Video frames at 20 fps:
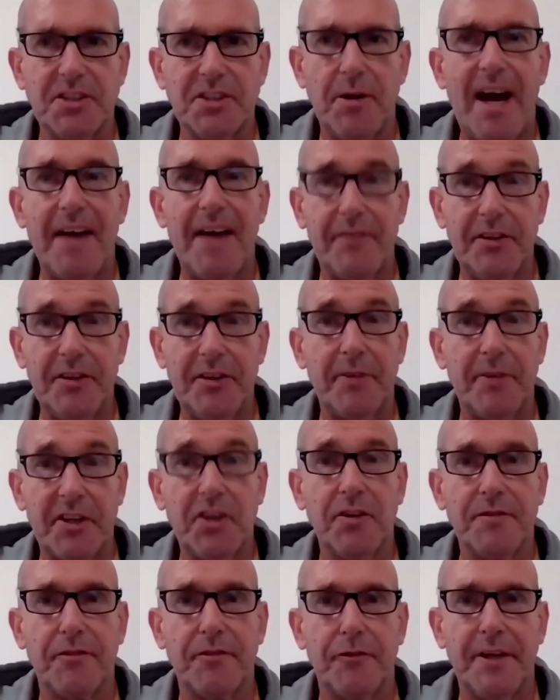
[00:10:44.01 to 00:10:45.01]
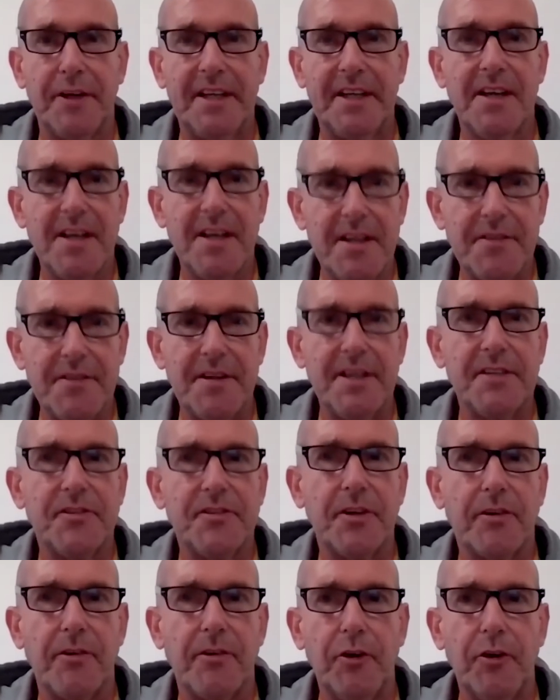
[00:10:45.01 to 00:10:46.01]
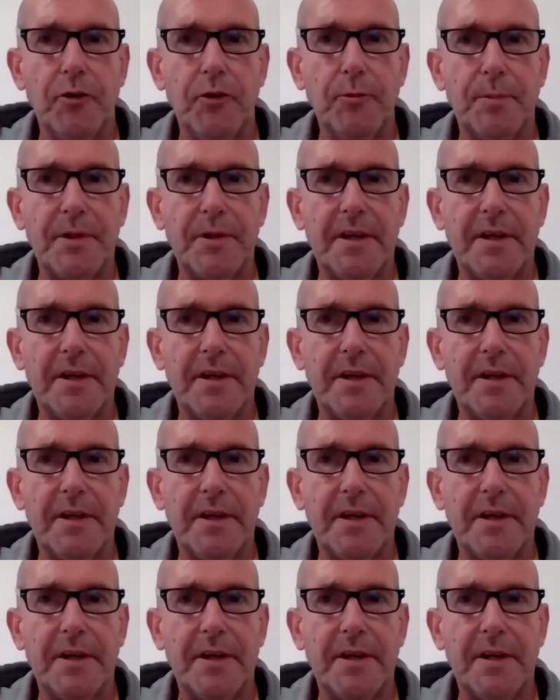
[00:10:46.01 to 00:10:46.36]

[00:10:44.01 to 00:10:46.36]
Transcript: So having a recovery theatre group